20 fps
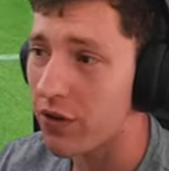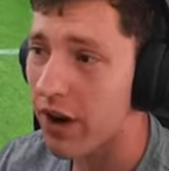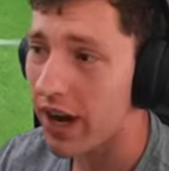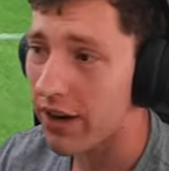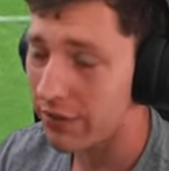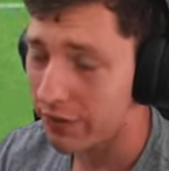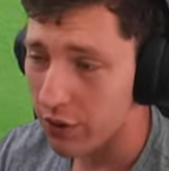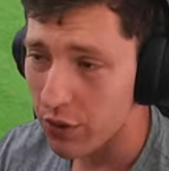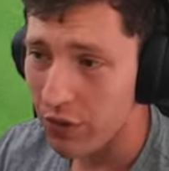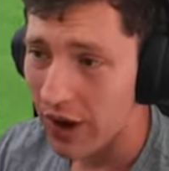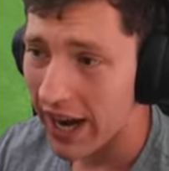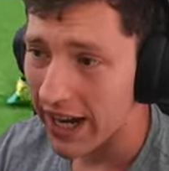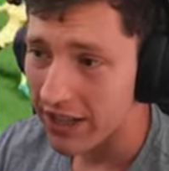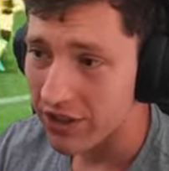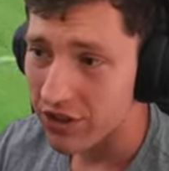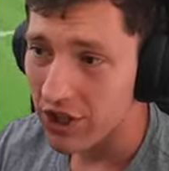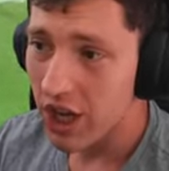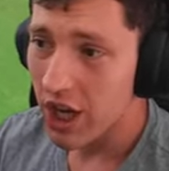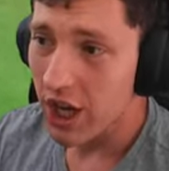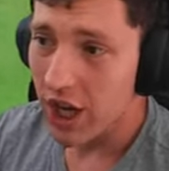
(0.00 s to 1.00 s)
a few
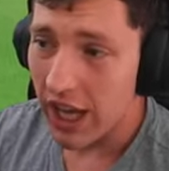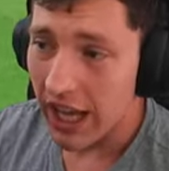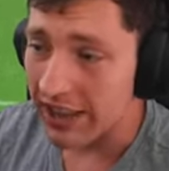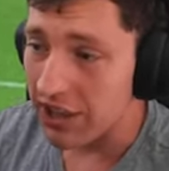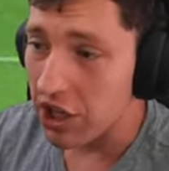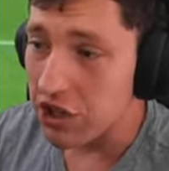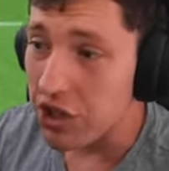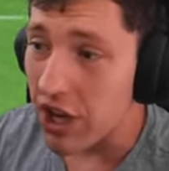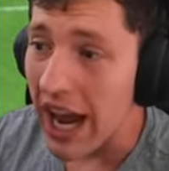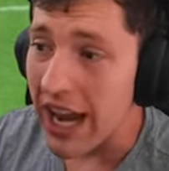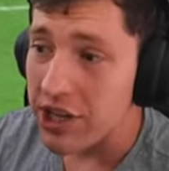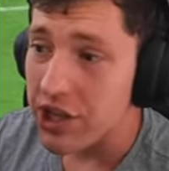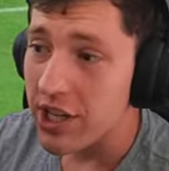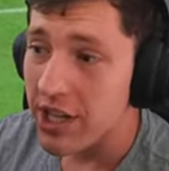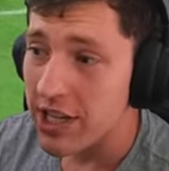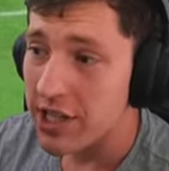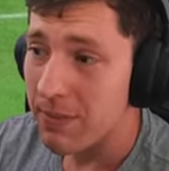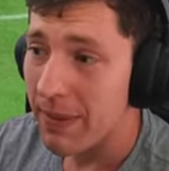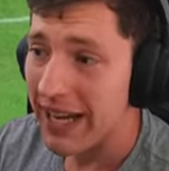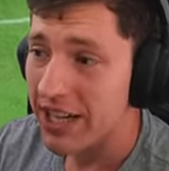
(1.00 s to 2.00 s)
ratings. This
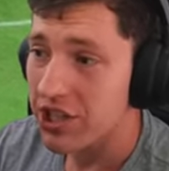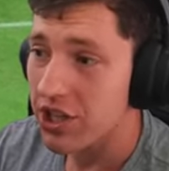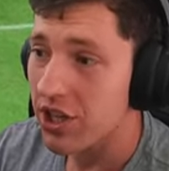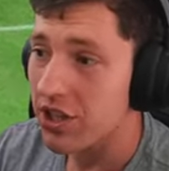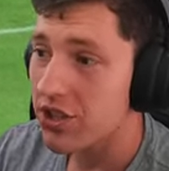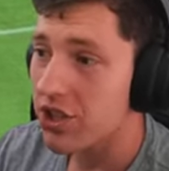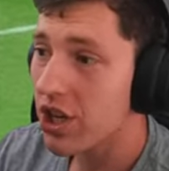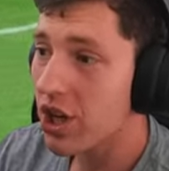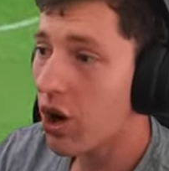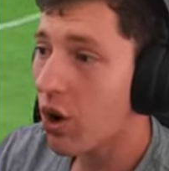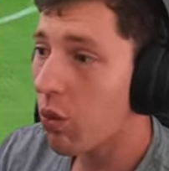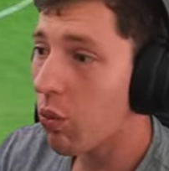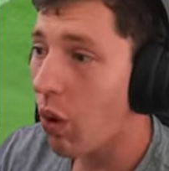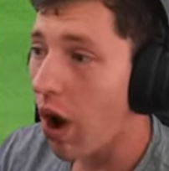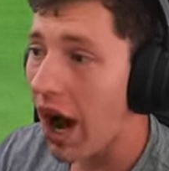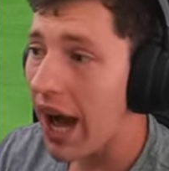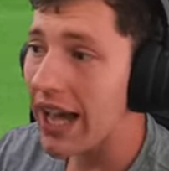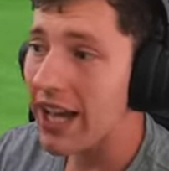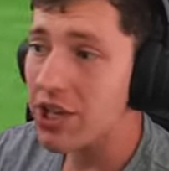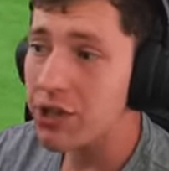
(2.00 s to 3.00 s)
actually doesn't make sense.
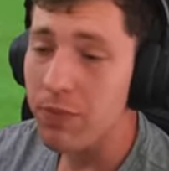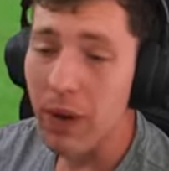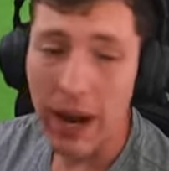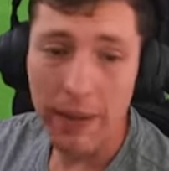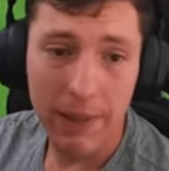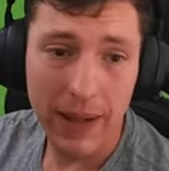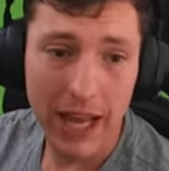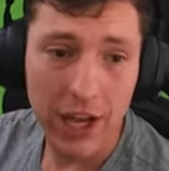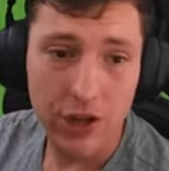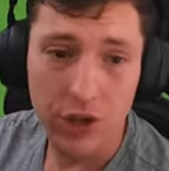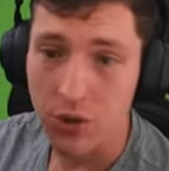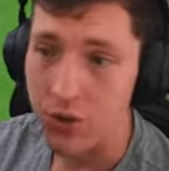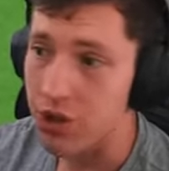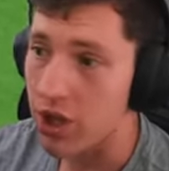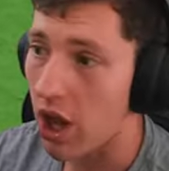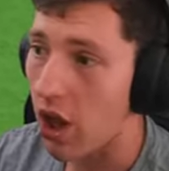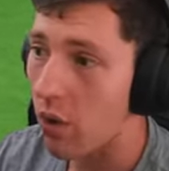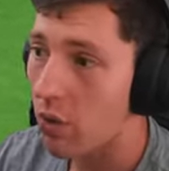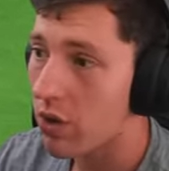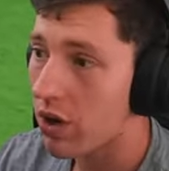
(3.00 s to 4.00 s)
Why is my player so
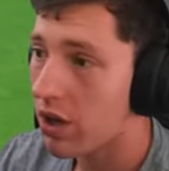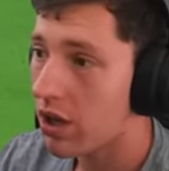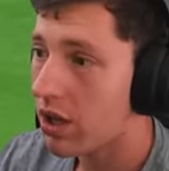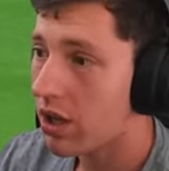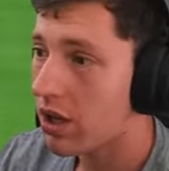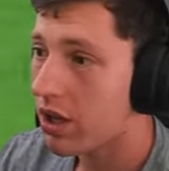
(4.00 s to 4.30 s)
slow?